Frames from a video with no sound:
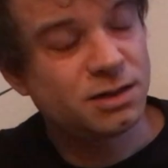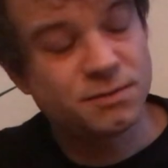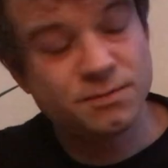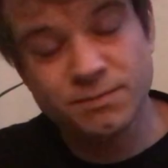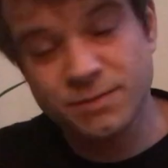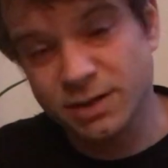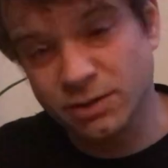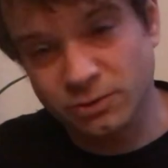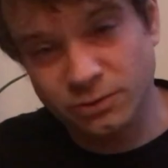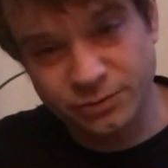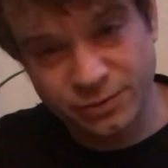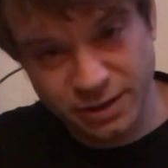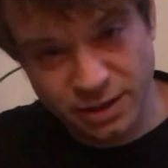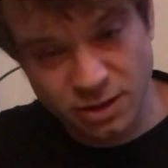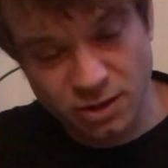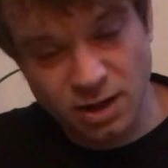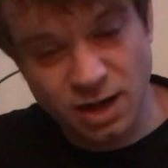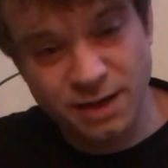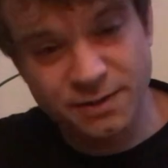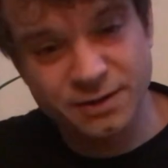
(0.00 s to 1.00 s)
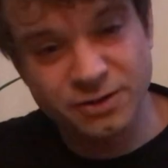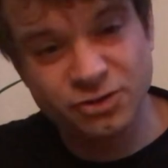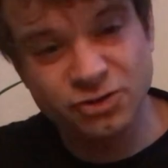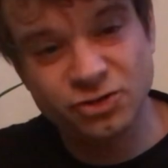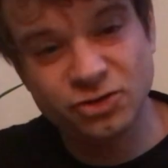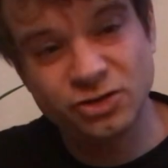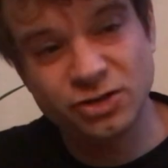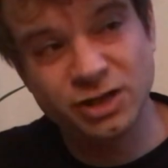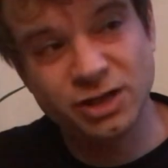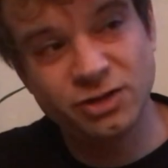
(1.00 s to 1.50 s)
middle finger on the
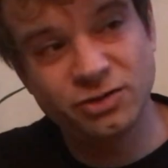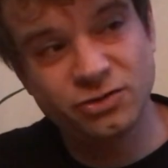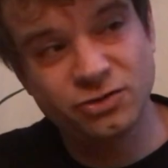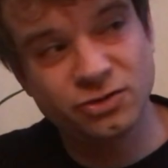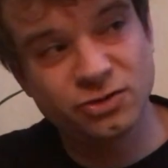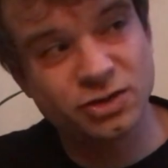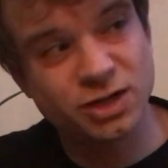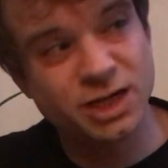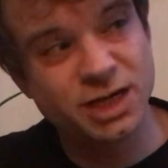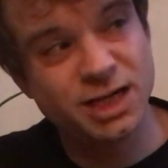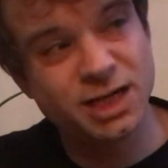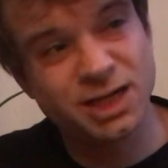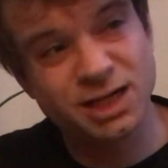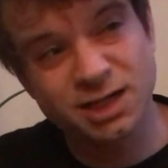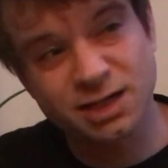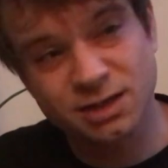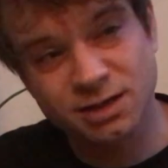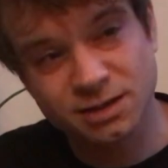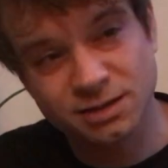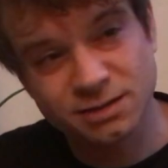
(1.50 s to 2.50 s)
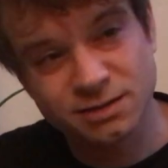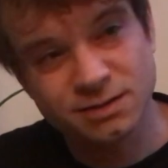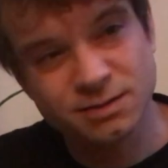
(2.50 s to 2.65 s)
G string.